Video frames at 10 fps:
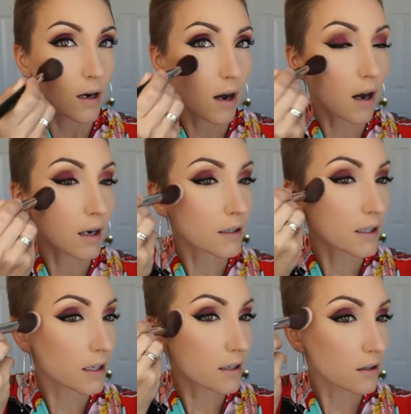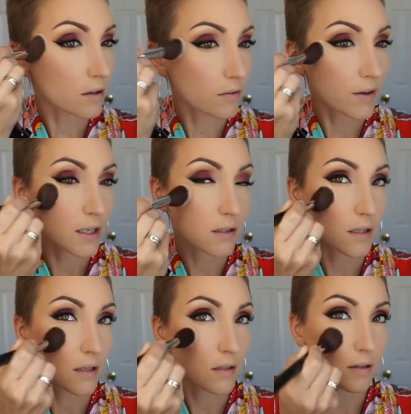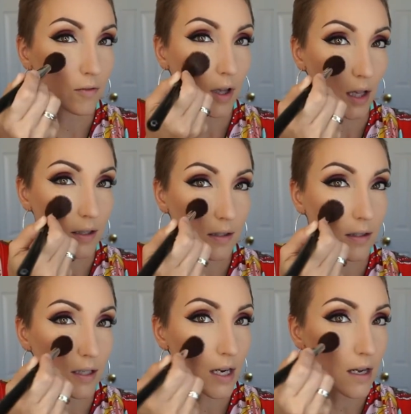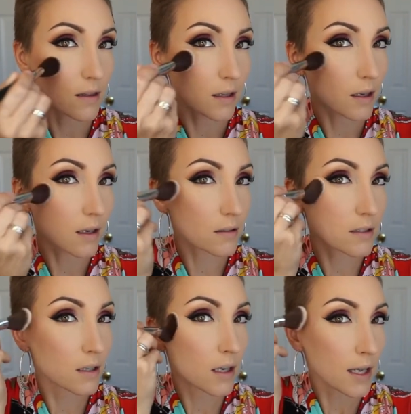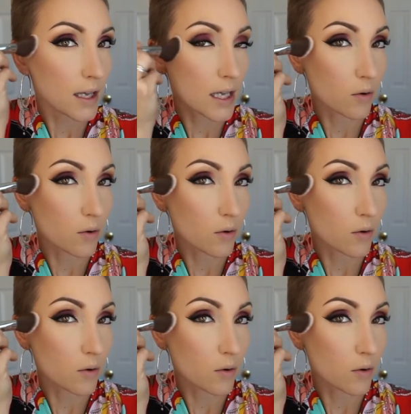on getting your face to this flawless state that it